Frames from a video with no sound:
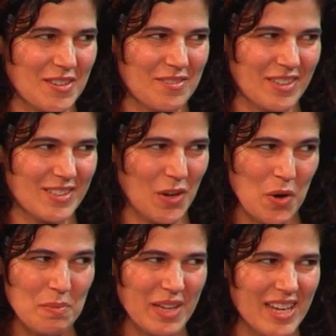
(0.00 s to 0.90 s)
of his
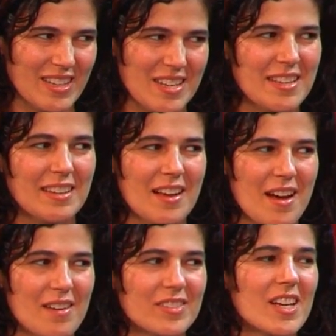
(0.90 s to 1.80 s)
homeland that he
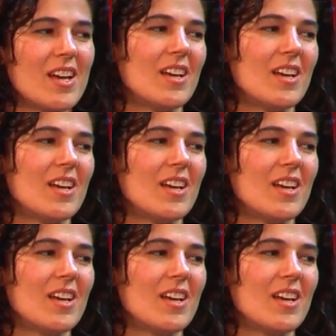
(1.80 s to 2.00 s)
loved.